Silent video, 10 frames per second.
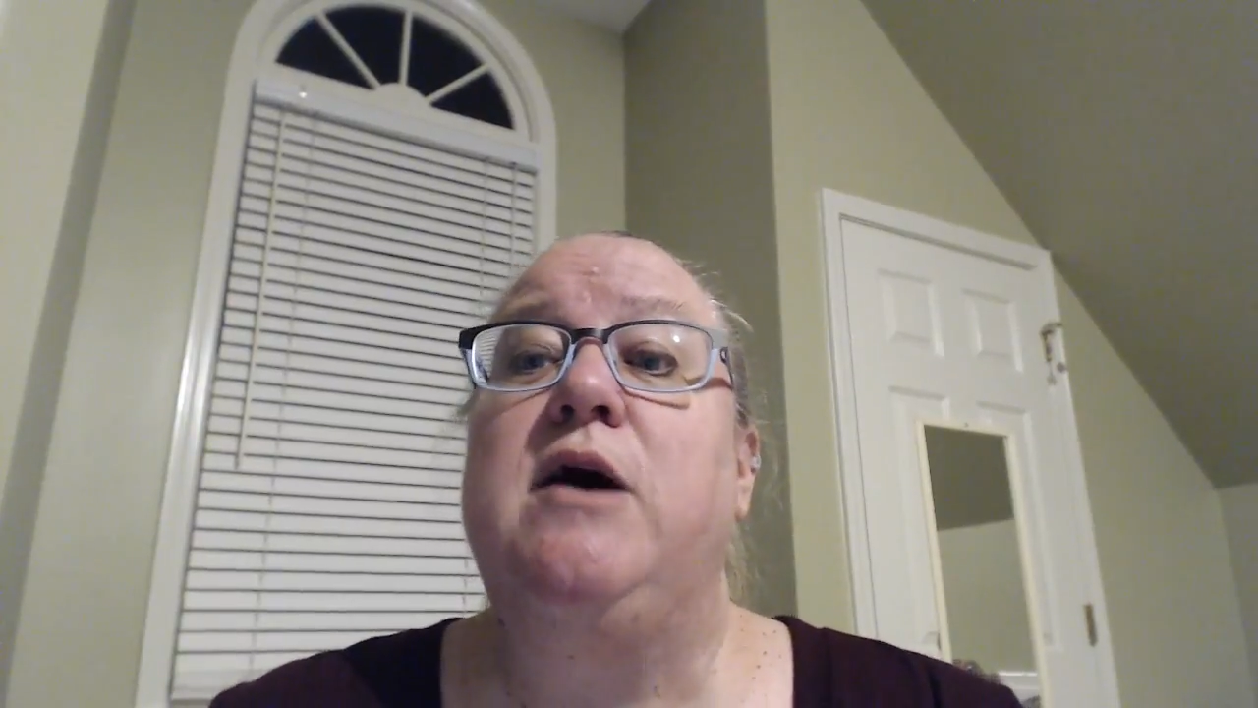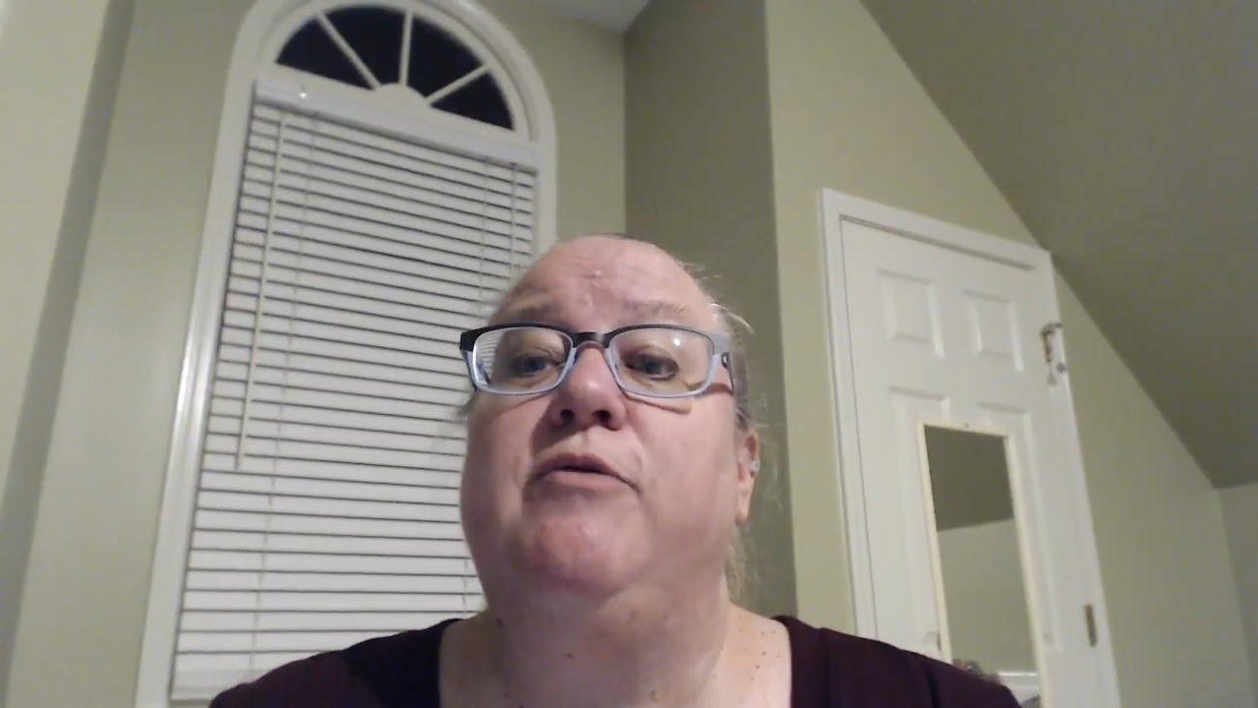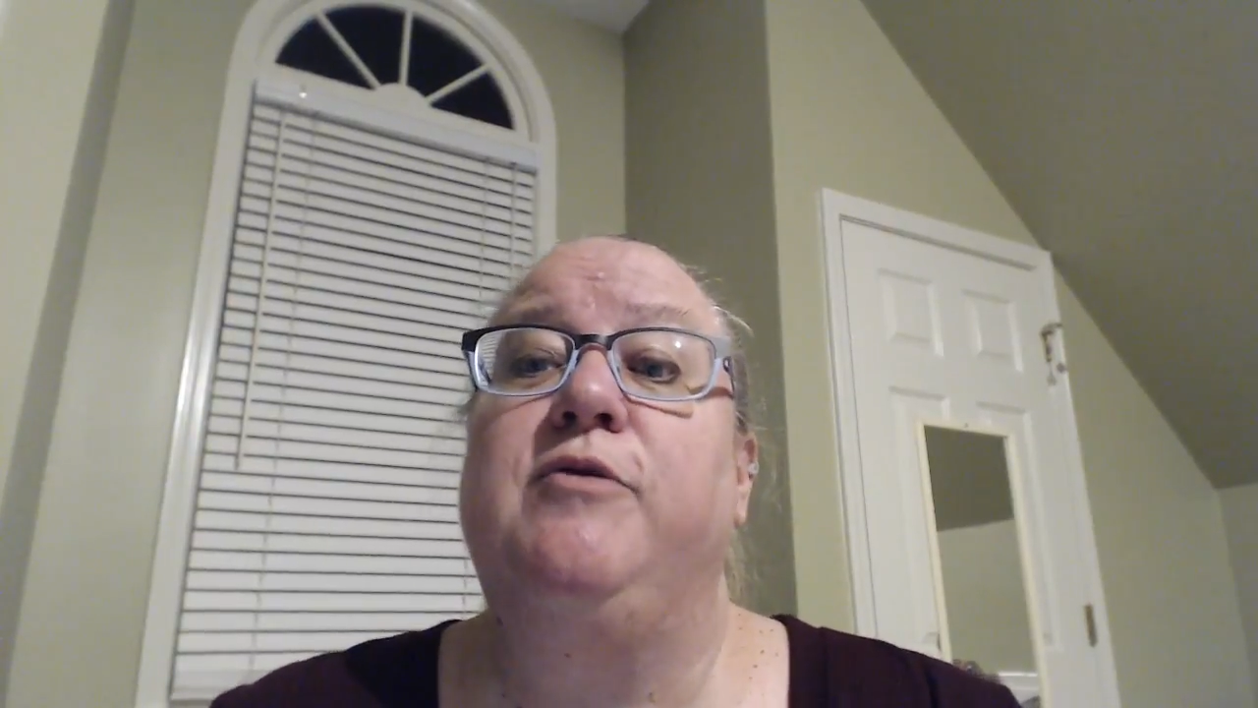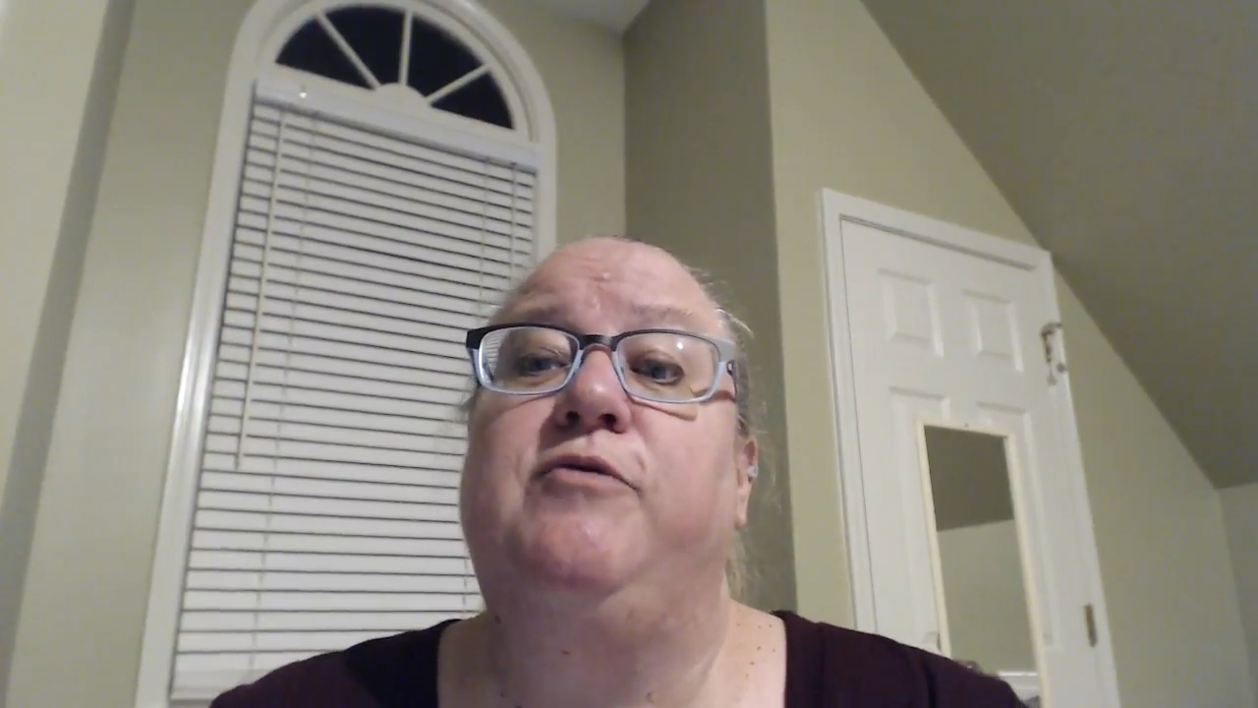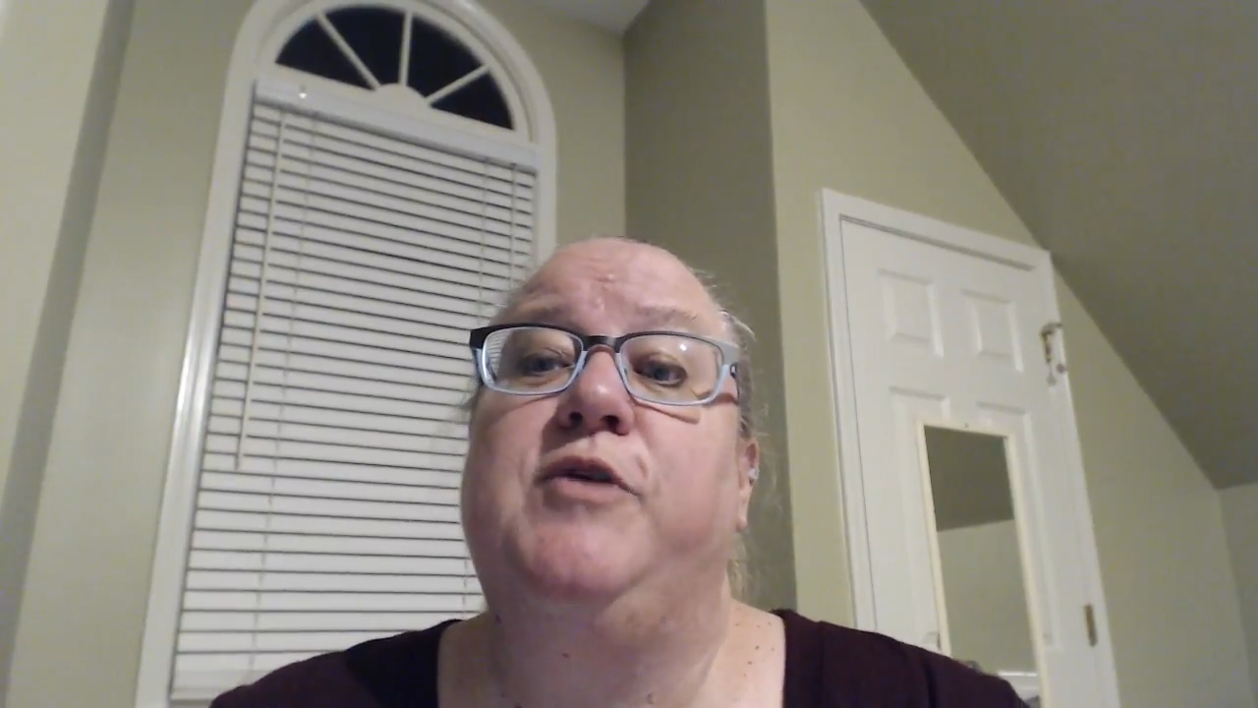
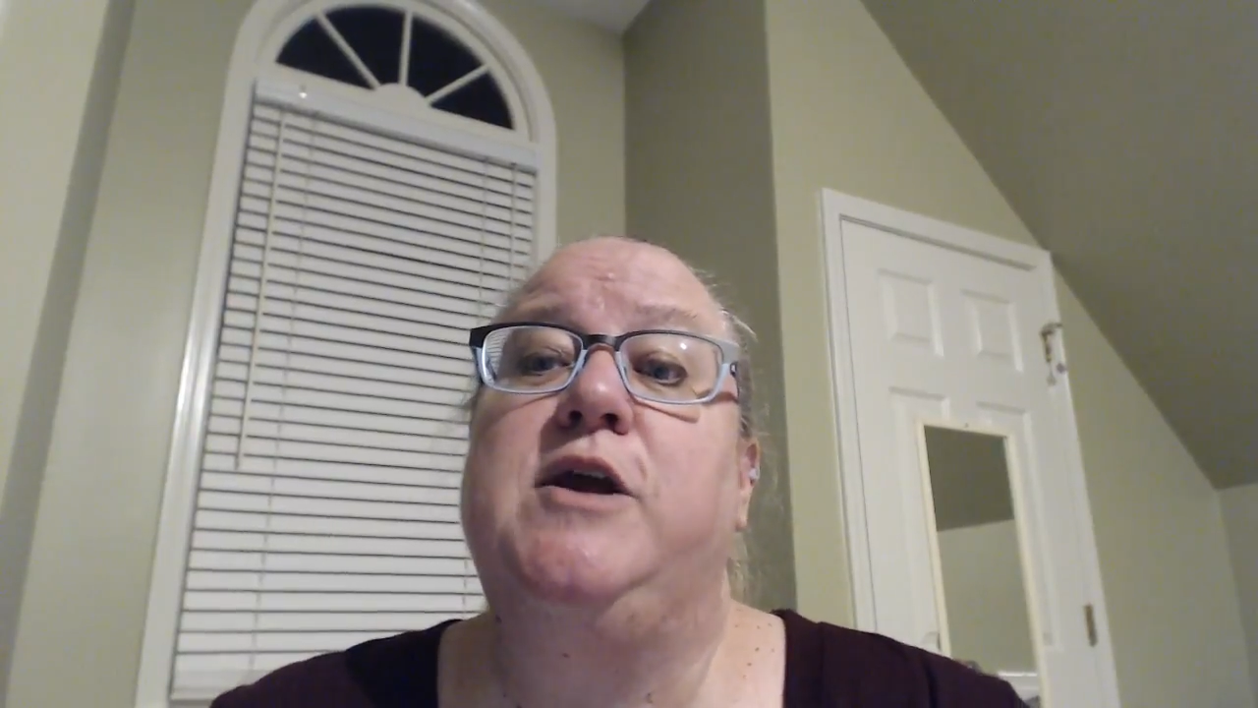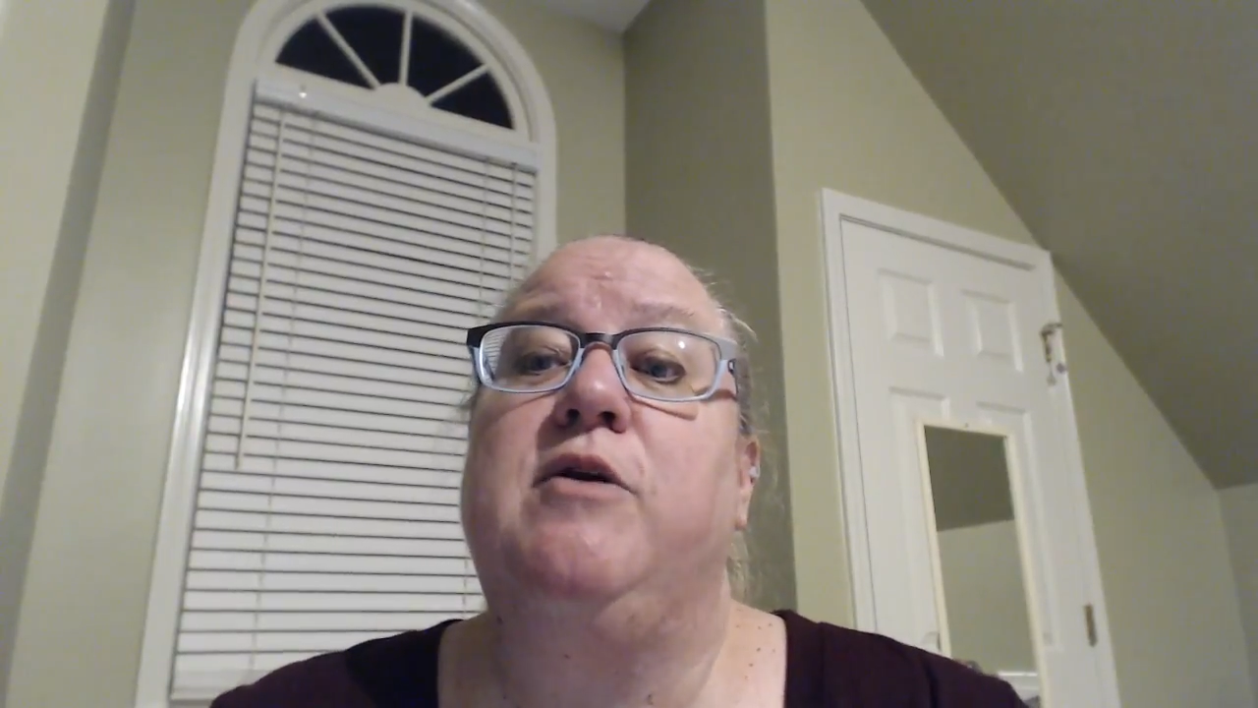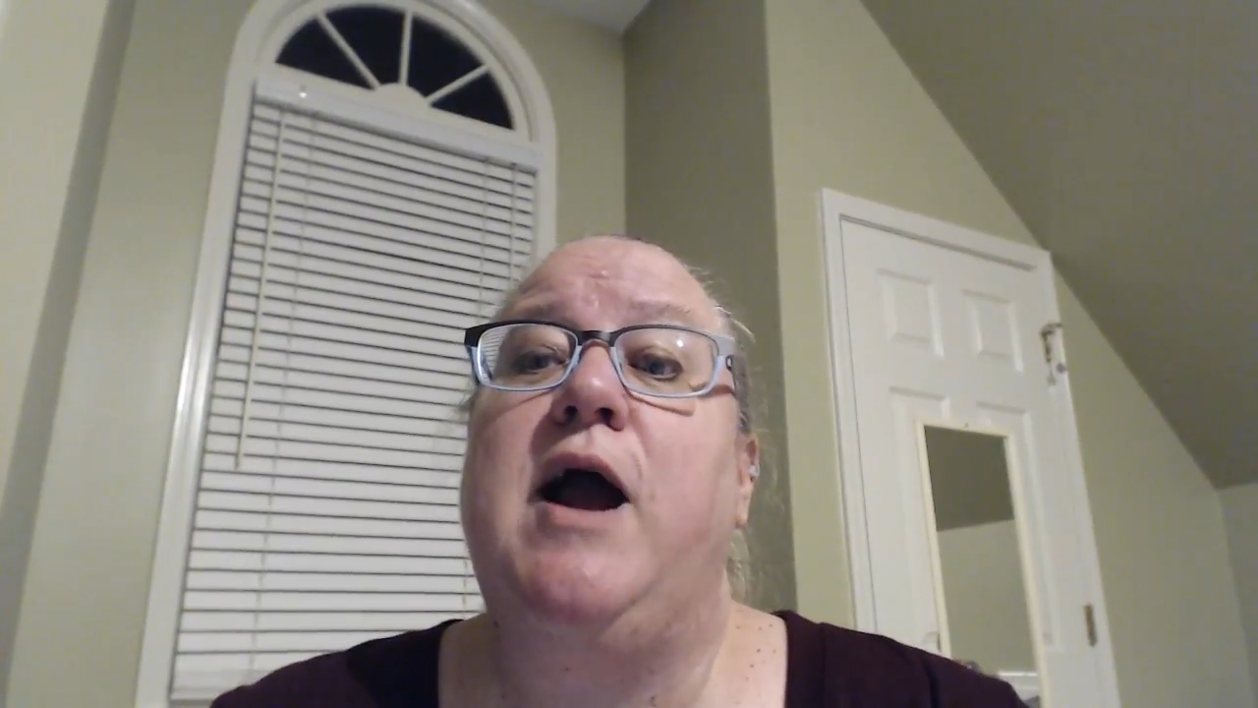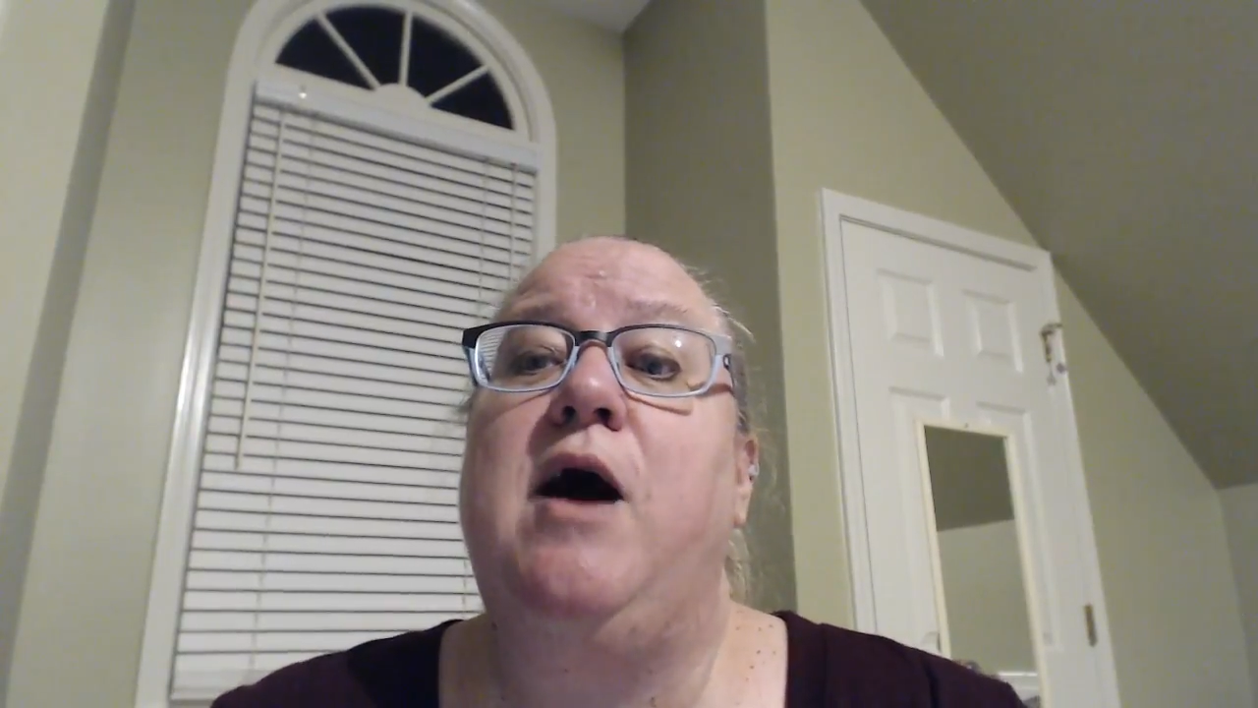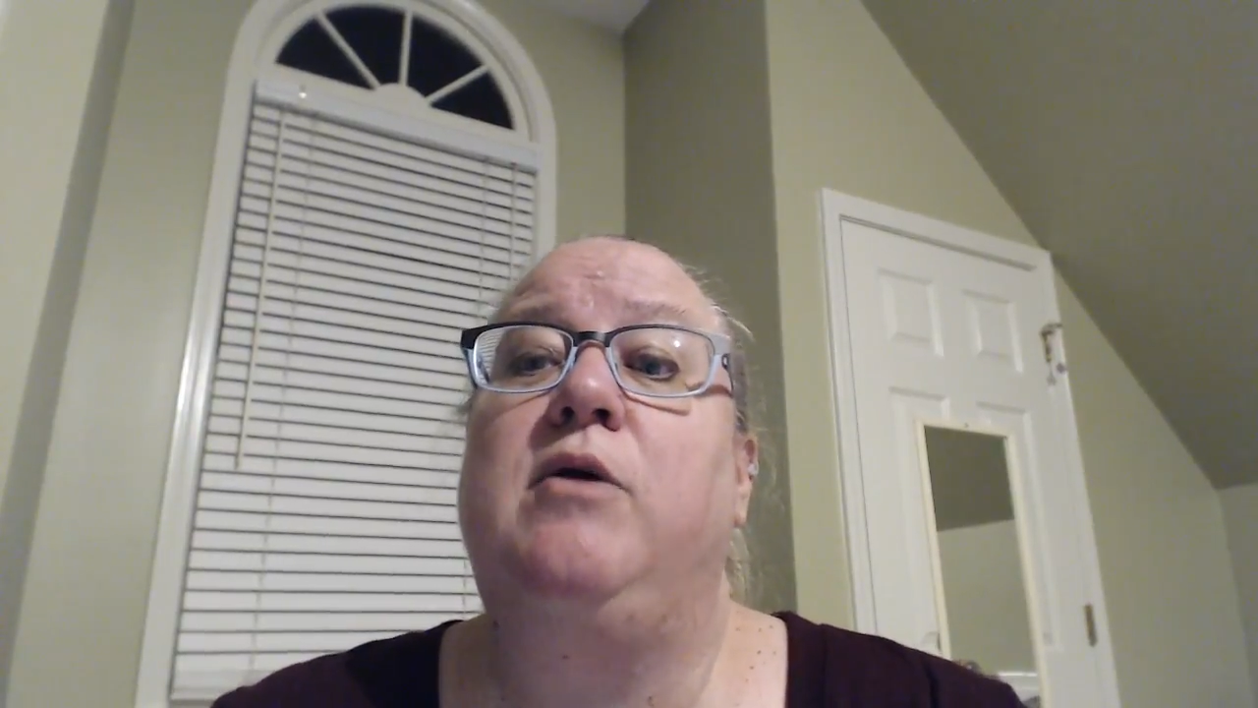and figure
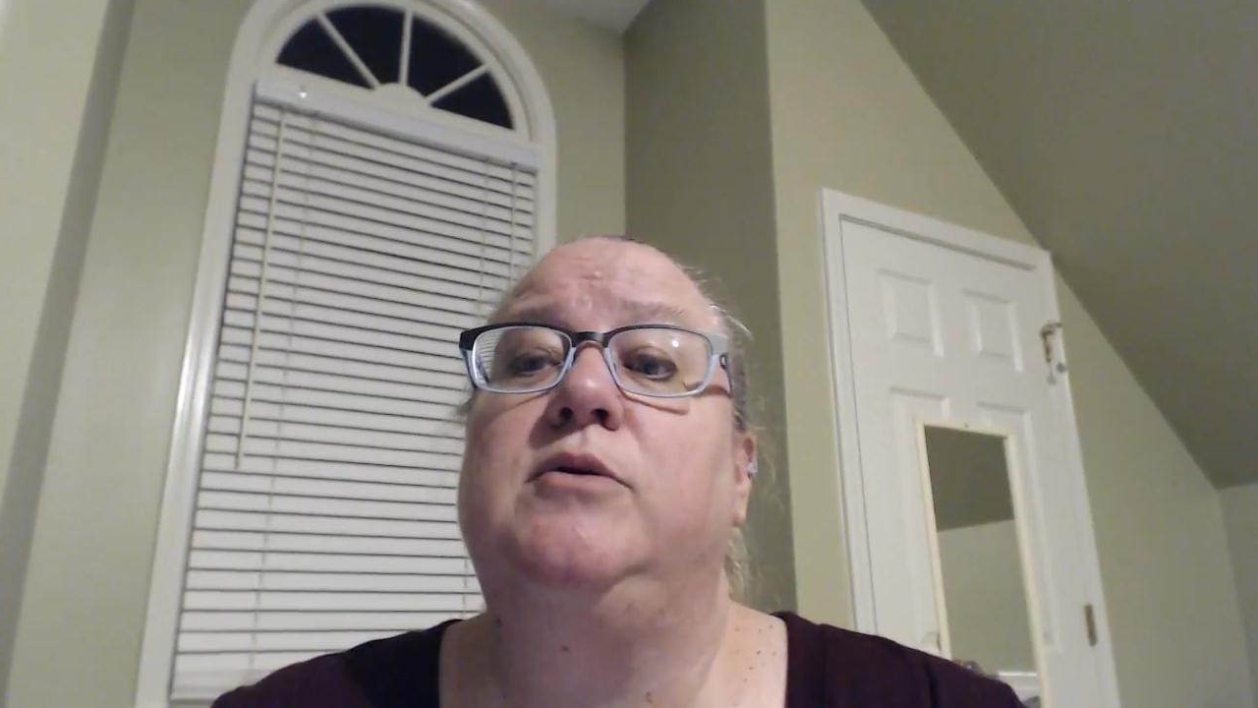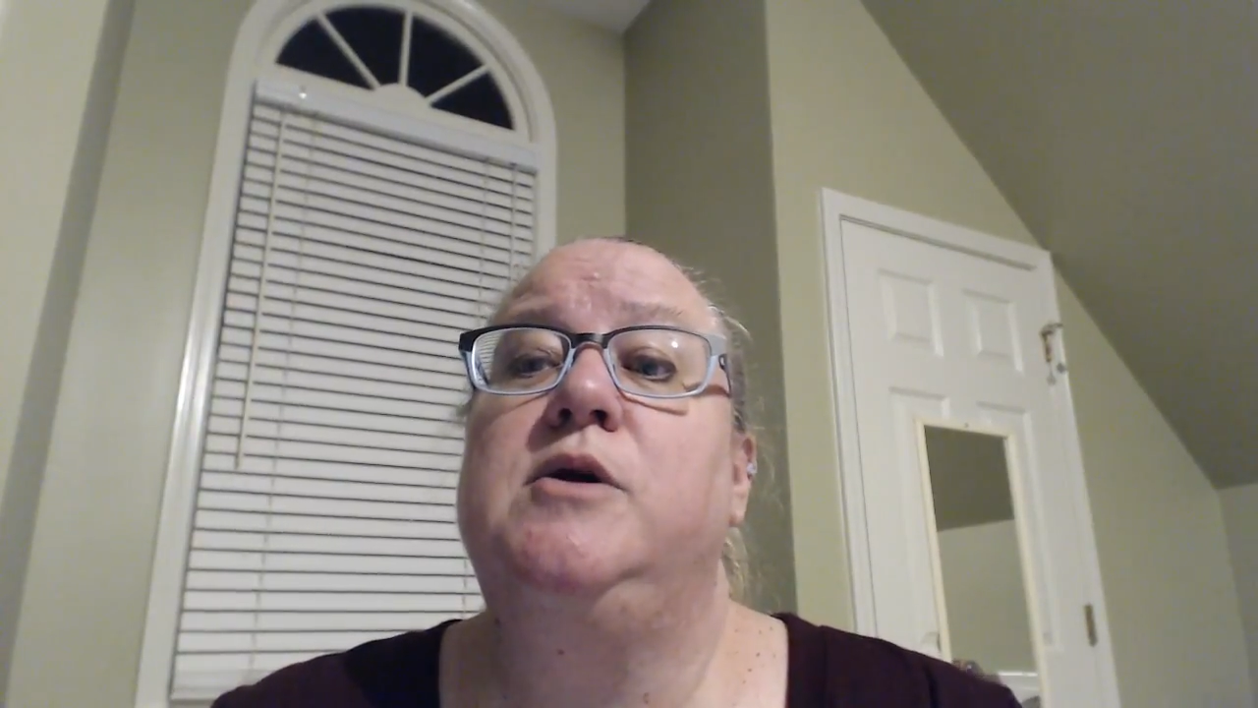out,